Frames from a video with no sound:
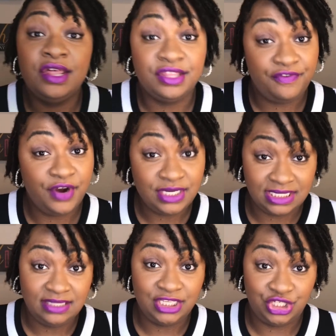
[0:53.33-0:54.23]
The first
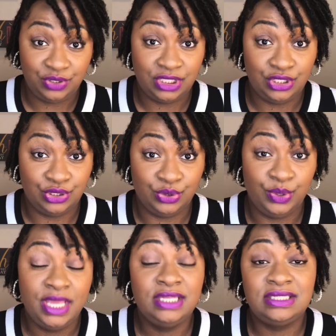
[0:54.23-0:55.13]
thing that you can do
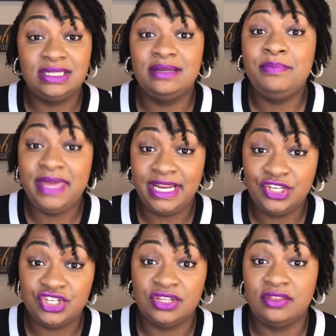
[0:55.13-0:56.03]
to
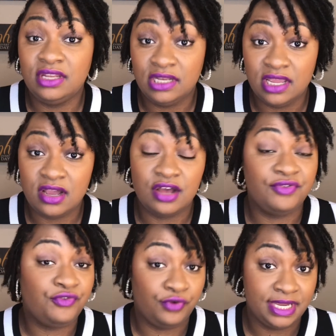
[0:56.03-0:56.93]
diminish the look of
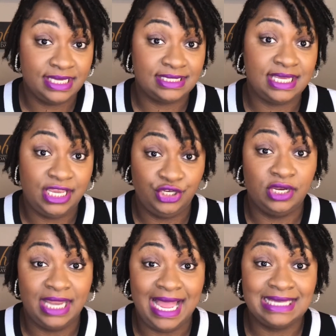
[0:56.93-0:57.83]
frizz in your
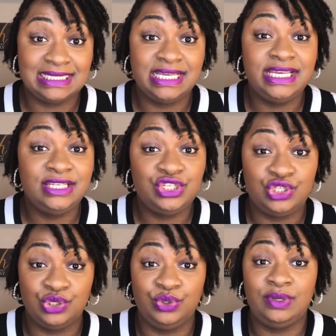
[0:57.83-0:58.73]
locks is
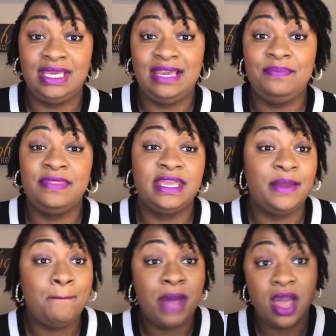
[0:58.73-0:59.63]
to keep
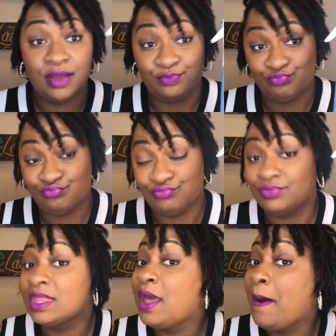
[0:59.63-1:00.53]
them
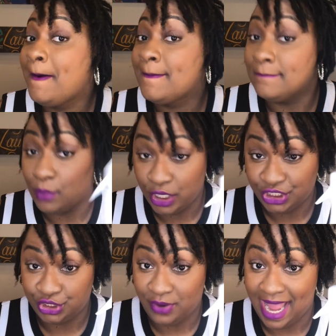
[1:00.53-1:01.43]

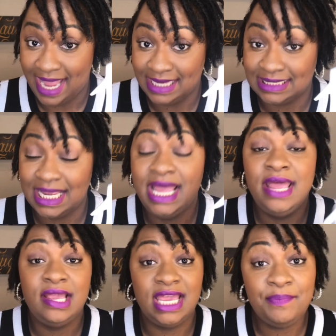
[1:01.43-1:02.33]
moisturized.
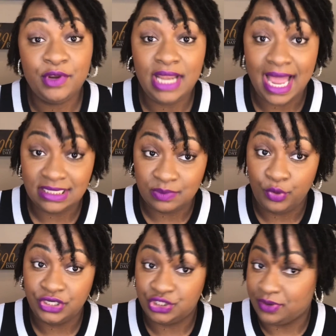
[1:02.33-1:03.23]
Keep your locks
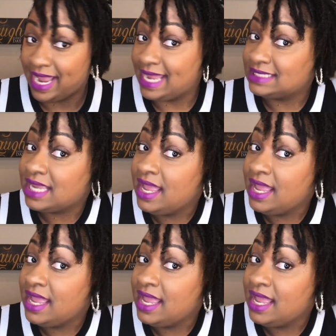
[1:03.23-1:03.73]
moisturized.